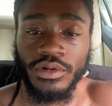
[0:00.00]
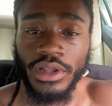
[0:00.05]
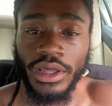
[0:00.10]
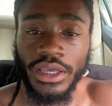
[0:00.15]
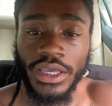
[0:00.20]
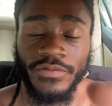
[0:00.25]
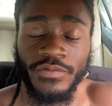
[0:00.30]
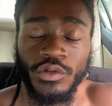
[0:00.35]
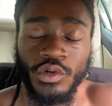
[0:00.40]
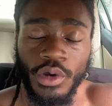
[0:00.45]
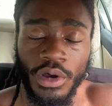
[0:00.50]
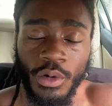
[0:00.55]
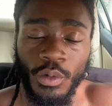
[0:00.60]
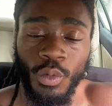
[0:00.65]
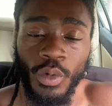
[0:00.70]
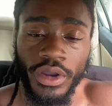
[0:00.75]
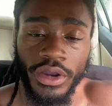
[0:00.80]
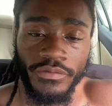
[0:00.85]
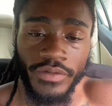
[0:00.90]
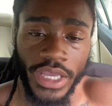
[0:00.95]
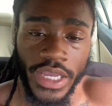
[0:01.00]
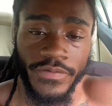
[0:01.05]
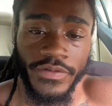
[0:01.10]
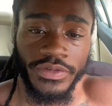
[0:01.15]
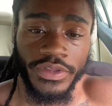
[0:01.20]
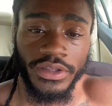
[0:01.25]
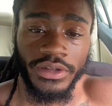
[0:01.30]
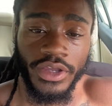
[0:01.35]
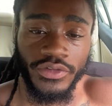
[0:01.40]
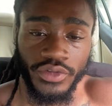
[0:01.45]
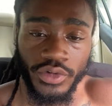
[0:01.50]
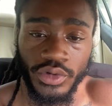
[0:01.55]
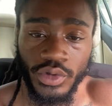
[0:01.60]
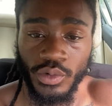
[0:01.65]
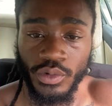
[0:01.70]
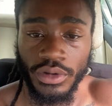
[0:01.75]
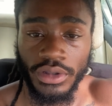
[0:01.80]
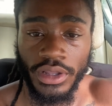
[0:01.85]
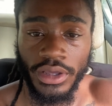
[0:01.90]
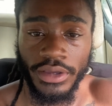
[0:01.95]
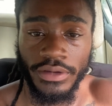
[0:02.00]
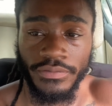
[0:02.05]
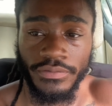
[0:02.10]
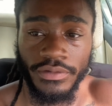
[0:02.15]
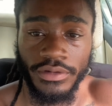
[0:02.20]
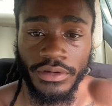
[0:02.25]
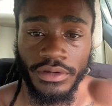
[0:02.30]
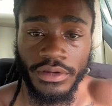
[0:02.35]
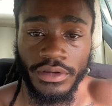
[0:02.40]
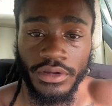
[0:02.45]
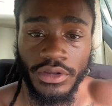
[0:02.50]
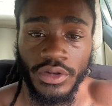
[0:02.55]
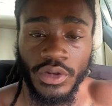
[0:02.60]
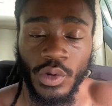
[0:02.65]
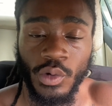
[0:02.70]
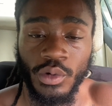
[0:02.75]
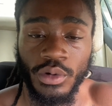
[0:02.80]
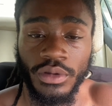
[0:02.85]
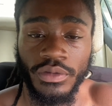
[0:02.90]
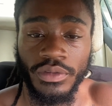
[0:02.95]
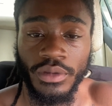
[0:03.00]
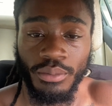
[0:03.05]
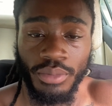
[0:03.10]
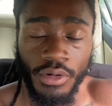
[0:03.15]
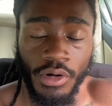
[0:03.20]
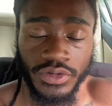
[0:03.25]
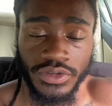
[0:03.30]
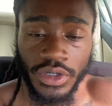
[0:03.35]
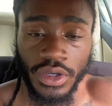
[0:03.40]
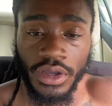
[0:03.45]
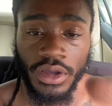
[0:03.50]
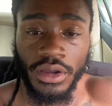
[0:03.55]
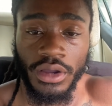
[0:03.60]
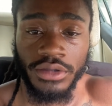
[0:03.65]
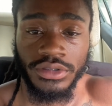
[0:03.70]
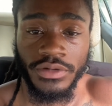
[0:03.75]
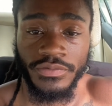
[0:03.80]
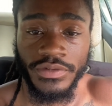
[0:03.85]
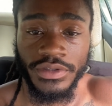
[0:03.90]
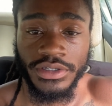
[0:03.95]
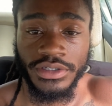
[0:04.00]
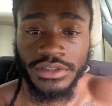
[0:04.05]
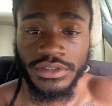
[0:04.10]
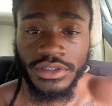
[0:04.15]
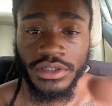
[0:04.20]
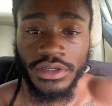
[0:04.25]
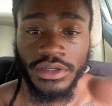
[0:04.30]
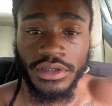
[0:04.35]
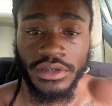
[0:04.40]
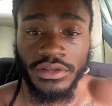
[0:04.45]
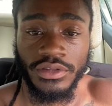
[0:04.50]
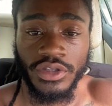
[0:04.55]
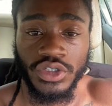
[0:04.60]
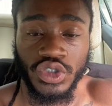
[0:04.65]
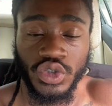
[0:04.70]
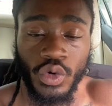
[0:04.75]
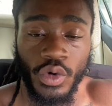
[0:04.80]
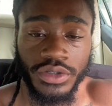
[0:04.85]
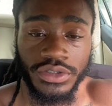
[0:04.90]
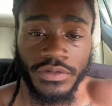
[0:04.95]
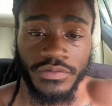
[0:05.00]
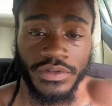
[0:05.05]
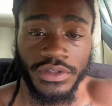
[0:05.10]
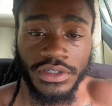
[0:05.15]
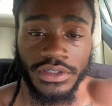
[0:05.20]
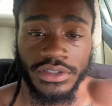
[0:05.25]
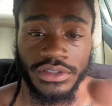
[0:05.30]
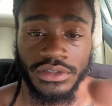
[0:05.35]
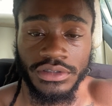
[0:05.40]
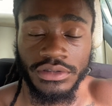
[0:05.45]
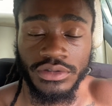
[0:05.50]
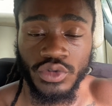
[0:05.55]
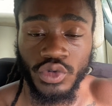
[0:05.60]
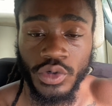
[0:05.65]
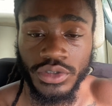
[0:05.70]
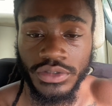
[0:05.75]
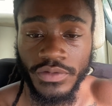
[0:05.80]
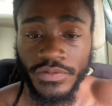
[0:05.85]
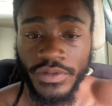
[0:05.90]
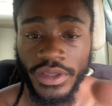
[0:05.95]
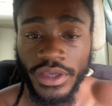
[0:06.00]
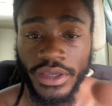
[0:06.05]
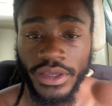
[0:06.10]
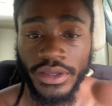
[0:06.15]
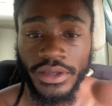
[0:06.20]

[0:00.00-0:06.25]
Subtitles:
Like, if you're aware of everything that you do in life, knowing the pros and cons of this, the choice of this, the choice of that,